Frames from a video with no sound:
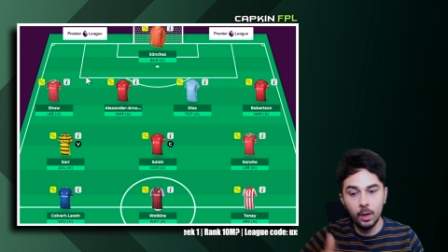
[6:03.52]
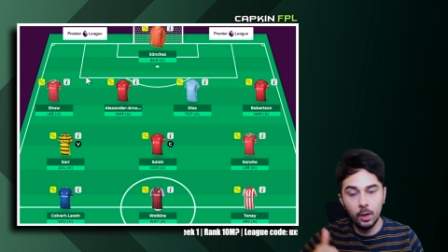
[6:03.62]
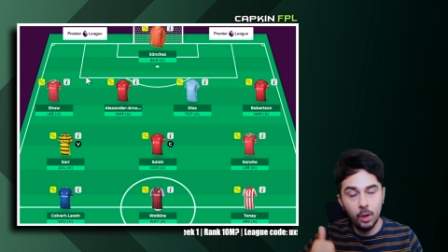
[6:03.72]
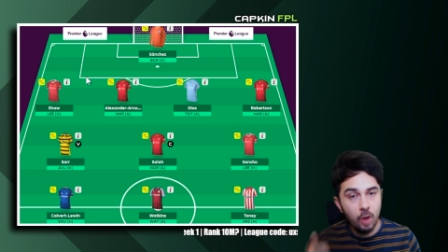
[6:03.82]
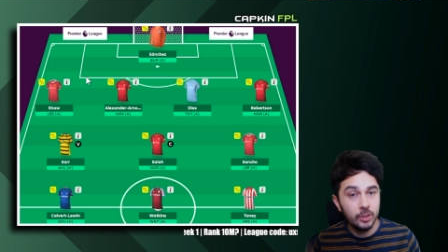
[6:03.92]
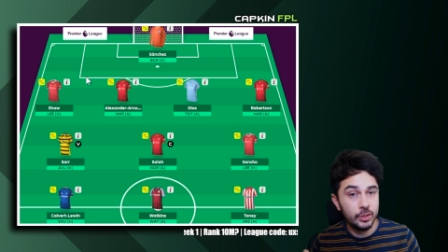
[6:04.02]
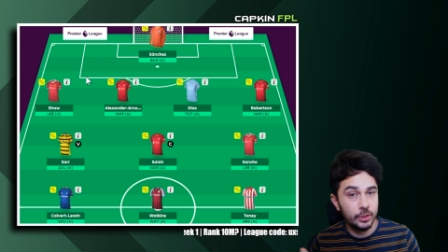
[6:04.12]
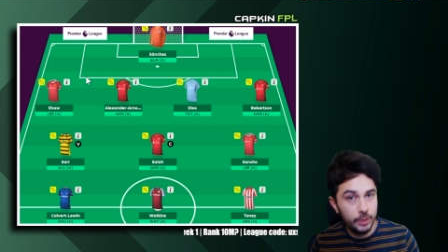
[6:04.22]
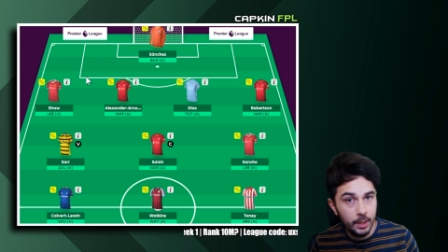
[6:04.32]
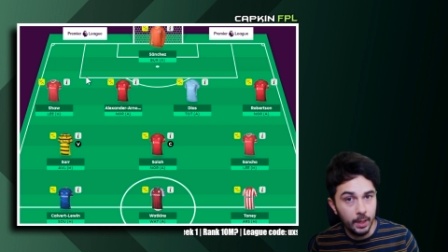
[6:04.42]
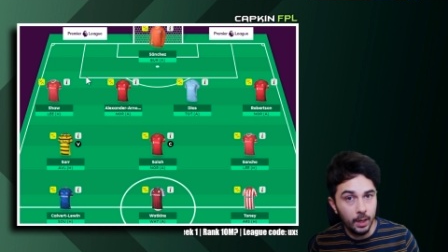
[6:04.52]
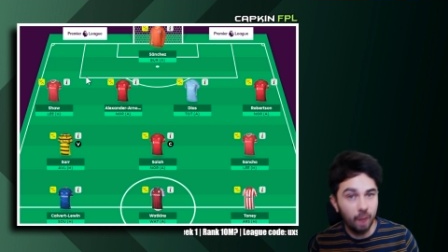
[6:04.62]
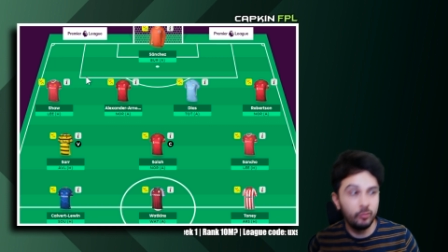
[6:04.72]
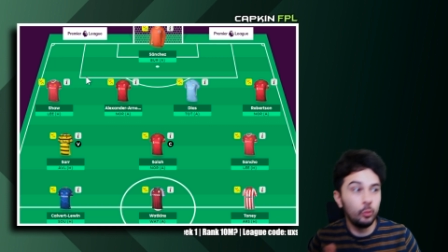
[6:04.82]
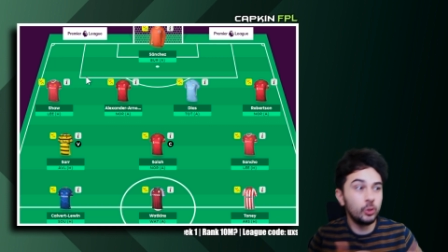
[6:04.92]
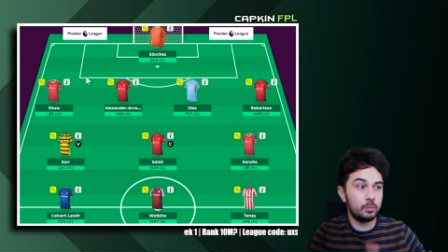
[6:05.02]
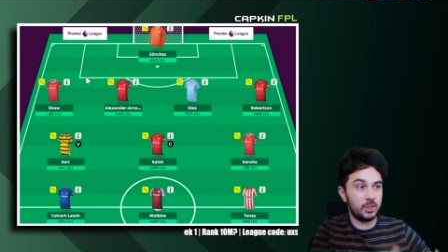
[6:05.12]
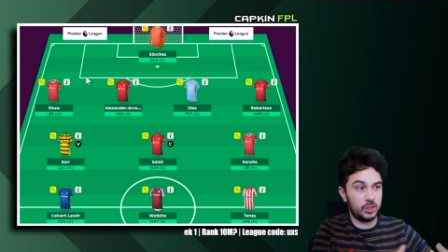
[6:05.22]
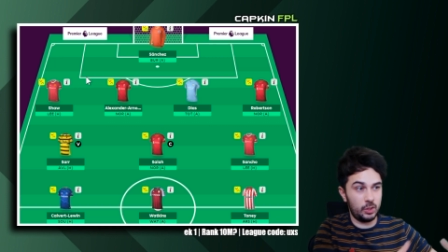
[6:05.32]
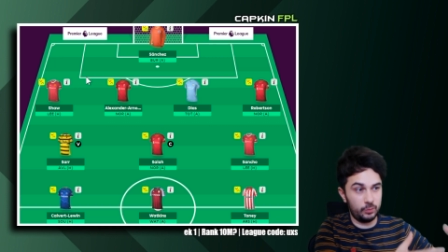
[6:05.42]
Last year, I forced
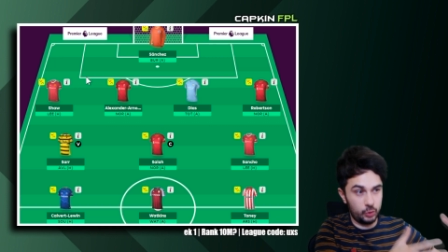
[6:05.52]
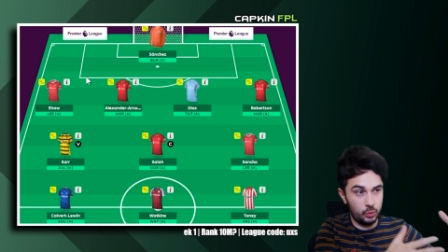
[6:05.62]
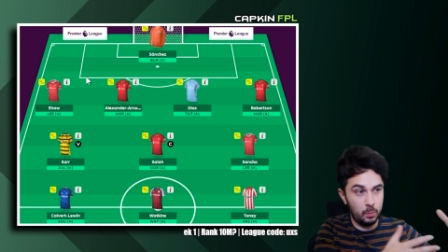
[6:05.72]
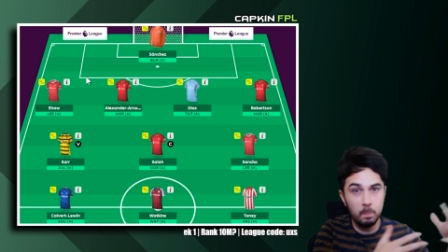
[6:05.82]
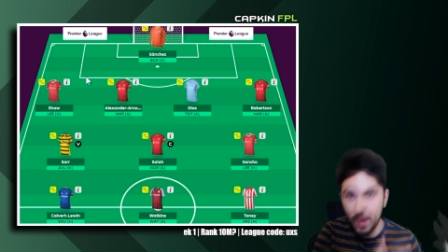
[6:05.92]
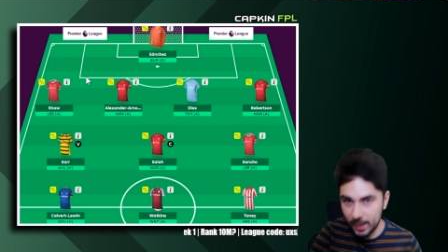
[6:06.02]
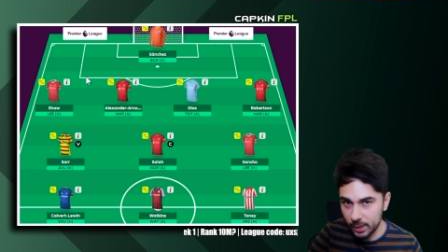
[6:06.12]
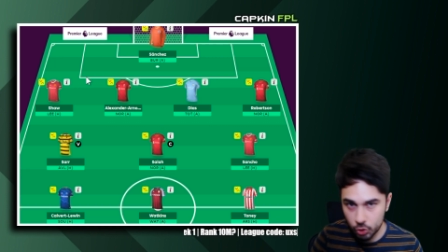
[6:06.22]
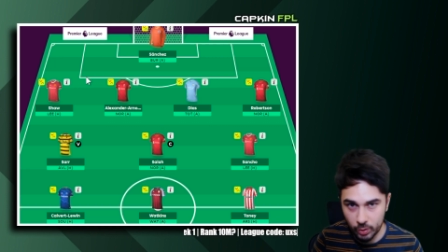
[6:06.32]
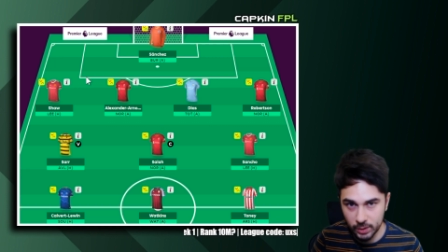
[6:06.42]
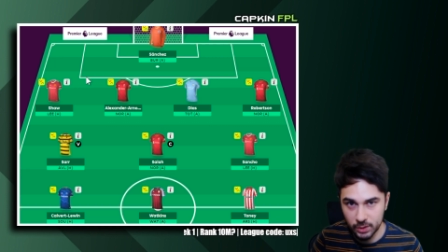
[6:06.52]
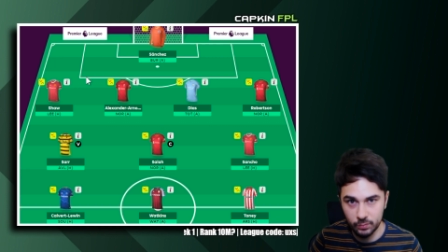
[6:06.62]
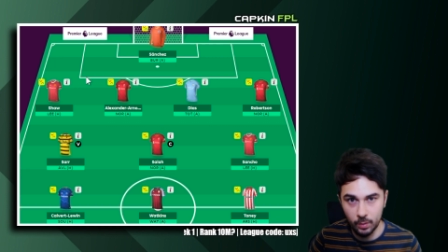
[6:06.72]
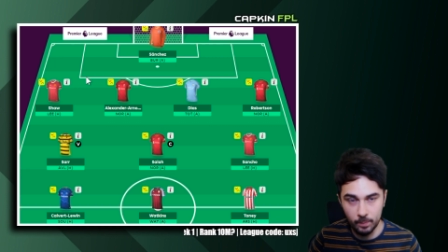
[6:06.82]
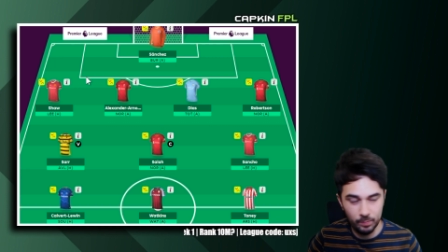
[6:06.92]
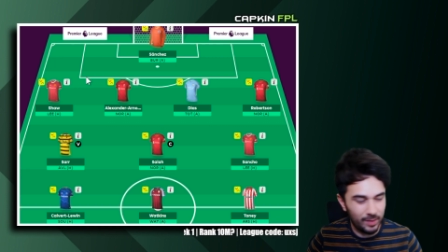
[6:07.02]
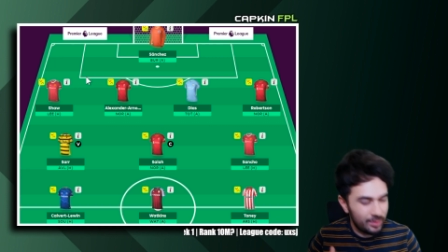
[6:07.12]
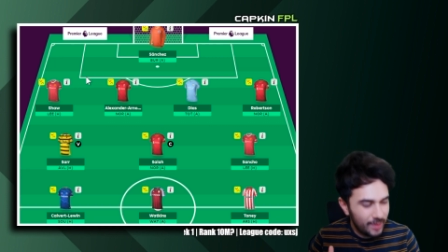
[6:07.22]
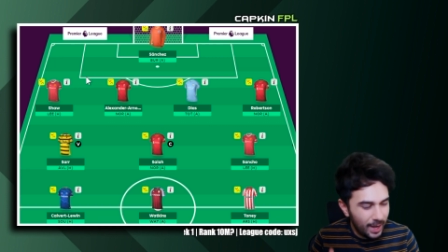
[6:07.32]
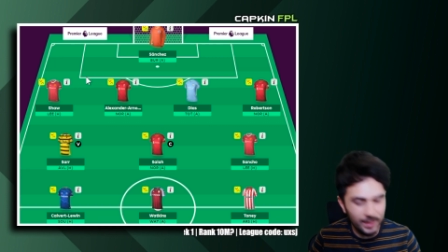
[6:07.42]
myself to make a transfer, and
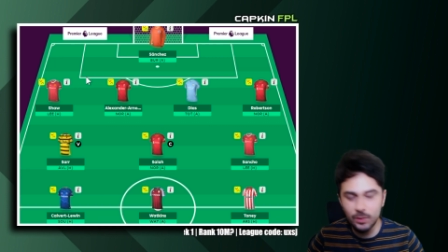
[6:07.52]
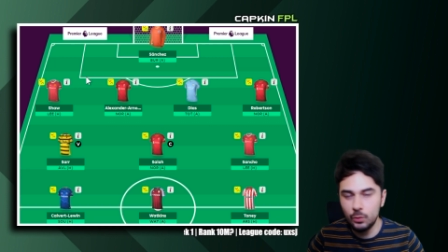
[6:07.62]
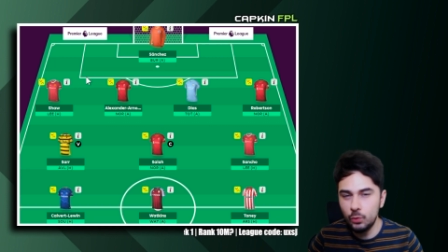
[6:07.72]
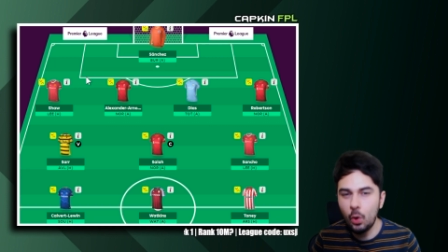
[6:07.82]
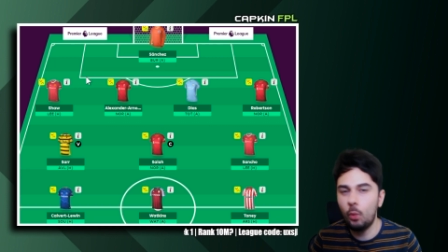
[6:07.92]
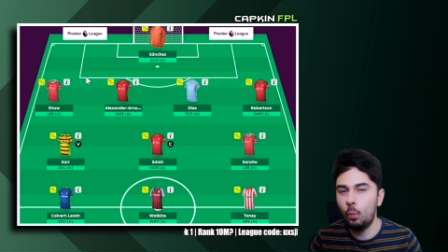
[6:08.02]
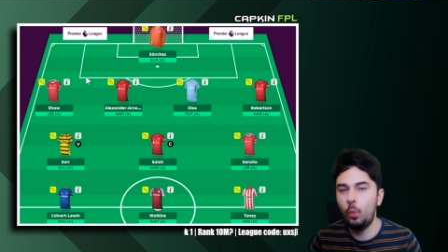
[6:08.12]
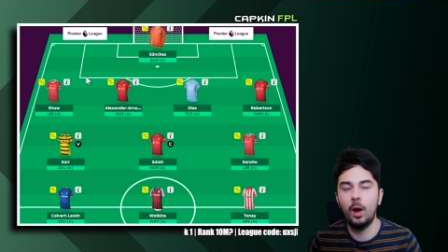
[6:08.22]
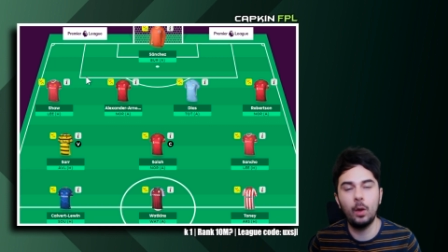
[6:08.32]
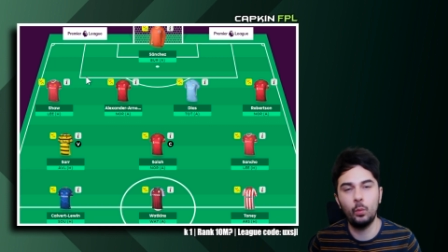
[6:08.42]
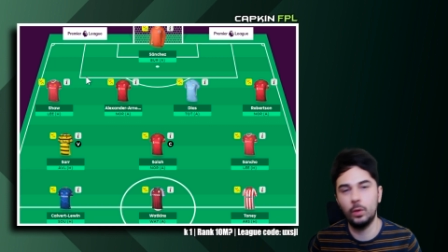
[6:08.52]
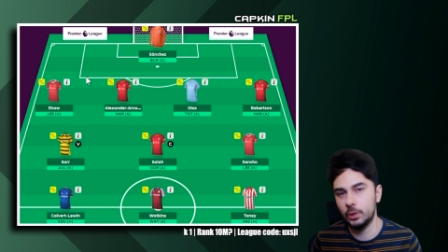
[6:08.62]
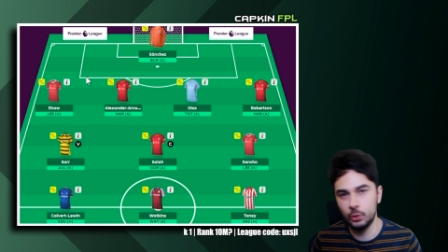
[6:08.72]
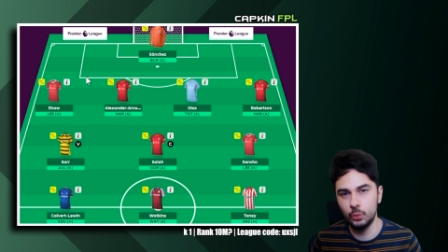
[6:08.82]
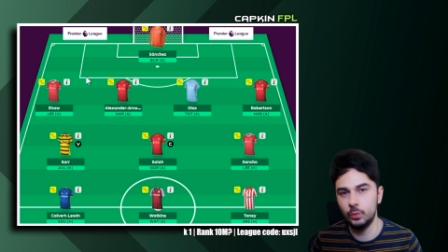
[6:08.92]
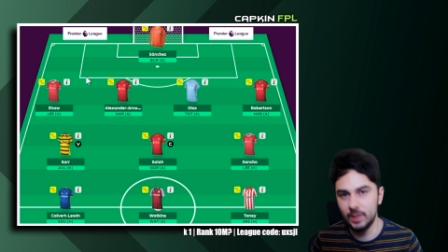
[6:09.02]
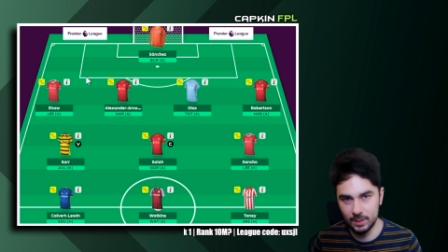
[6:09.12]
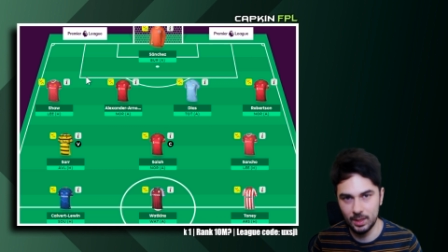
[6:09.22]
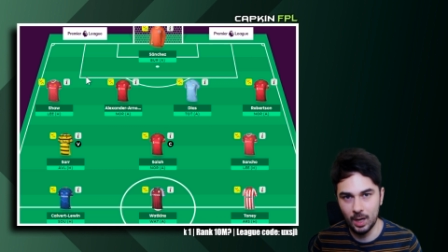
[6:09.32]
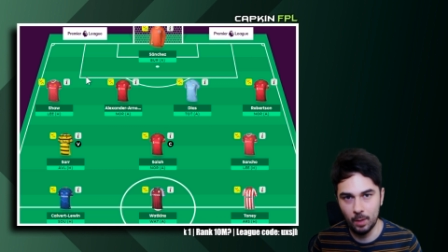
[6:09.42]
that is not what I want to do this
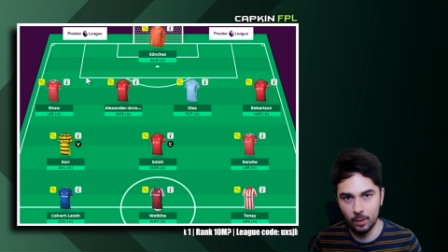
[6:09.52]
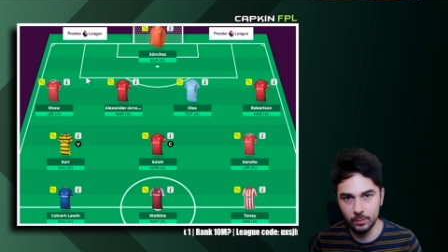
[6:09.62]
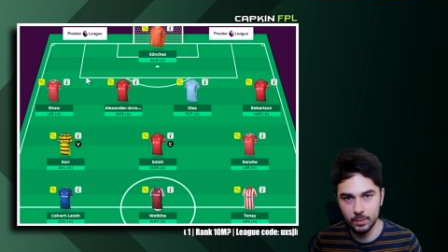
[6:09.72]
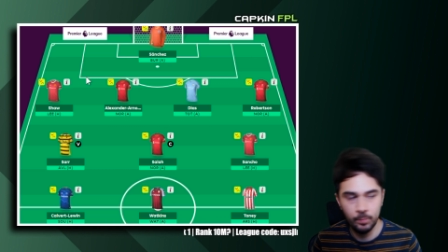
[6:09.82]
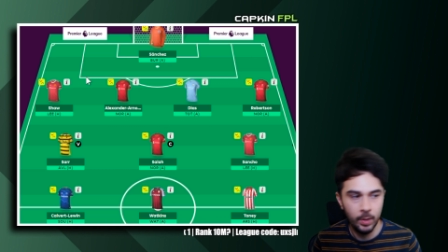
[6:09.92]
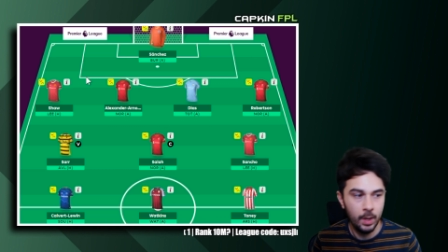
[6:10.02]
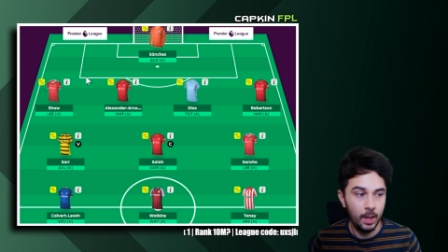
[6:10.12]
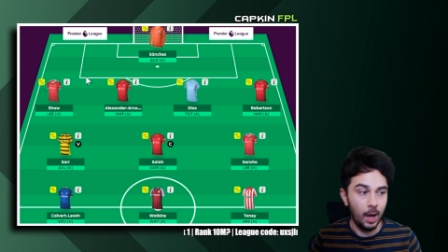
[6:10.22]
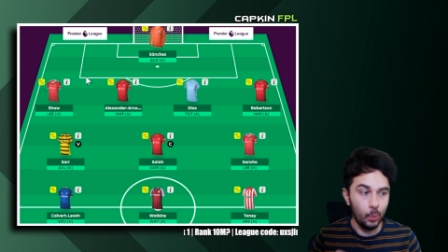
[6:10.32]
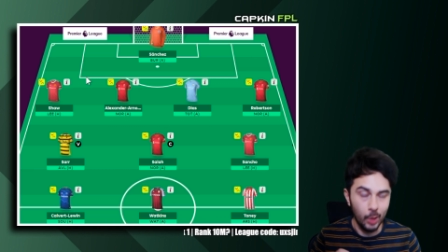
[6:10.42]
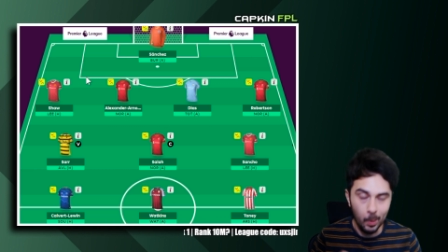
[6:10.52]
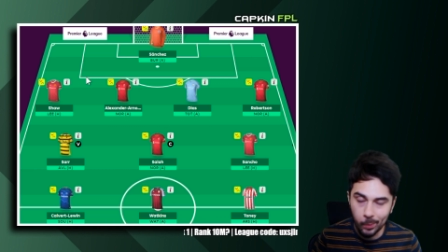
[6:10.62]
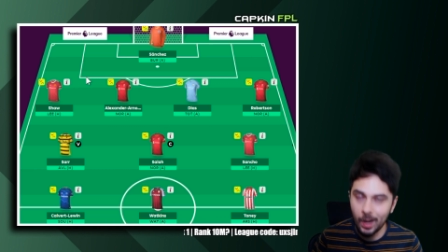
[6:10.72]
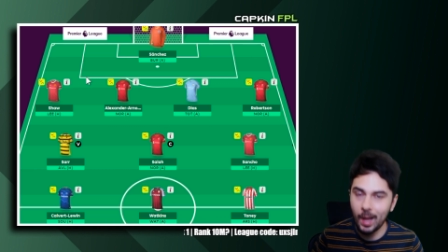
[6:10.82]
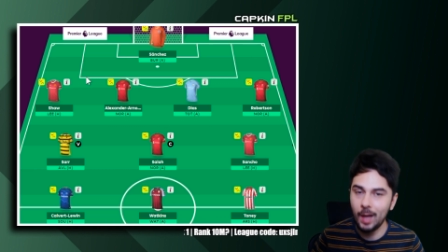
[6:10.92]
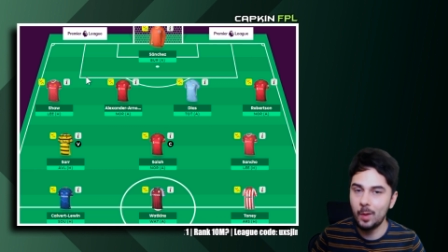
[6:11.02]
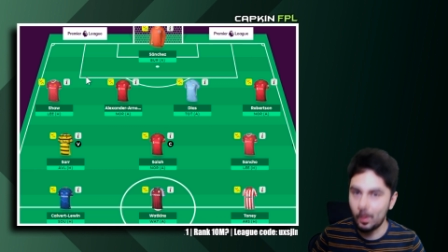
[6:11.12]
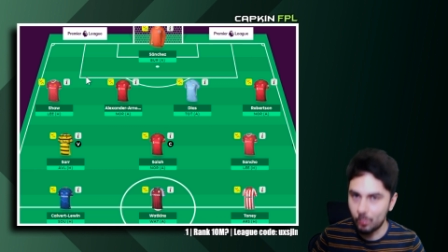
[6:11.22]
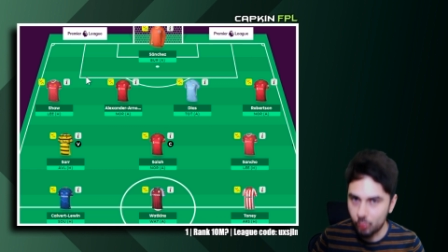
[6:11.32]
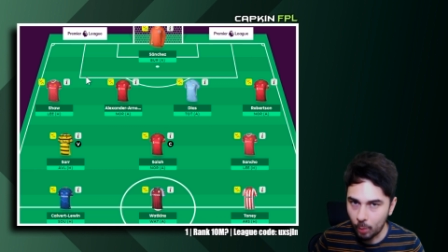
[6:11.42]
time out. I want to plan
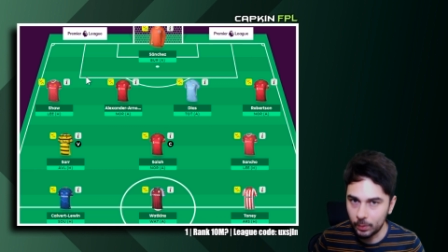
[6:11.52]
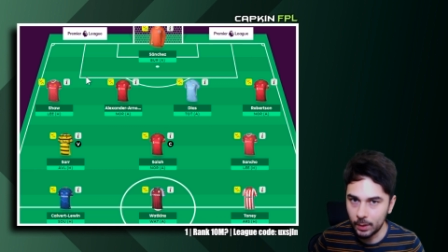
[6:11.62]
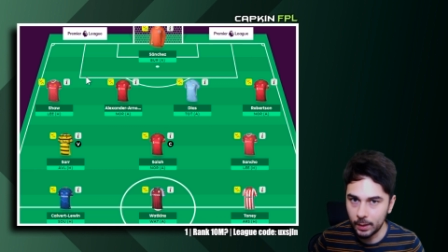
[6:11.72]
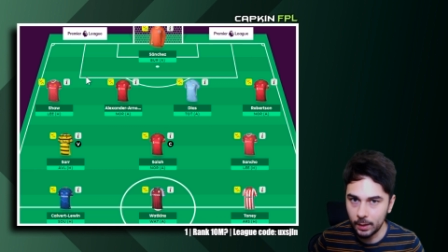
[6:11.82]
properly.